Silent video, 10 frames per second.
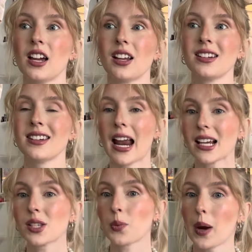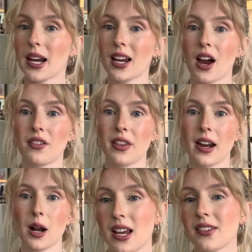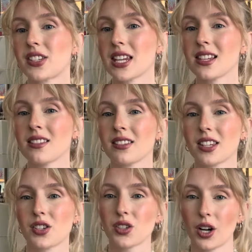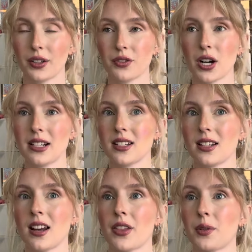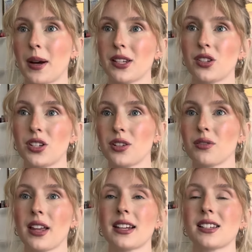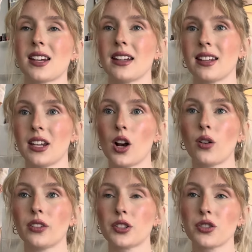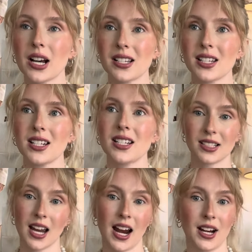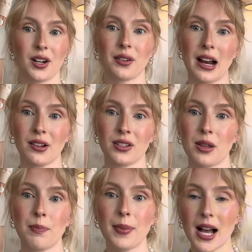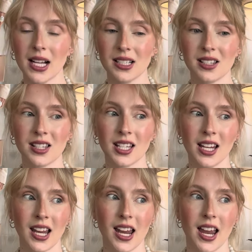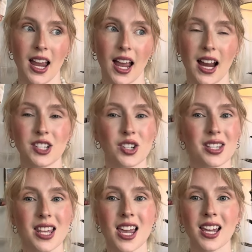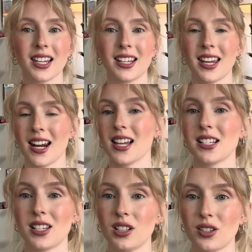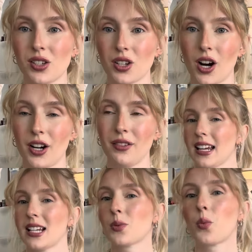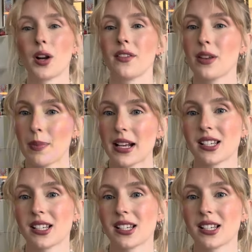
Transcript: nice way to cover that up. I've seen the scarf trend done other ways too, like styling it over dresses, tied around the bust. I just think getting a silk scarf is one of the best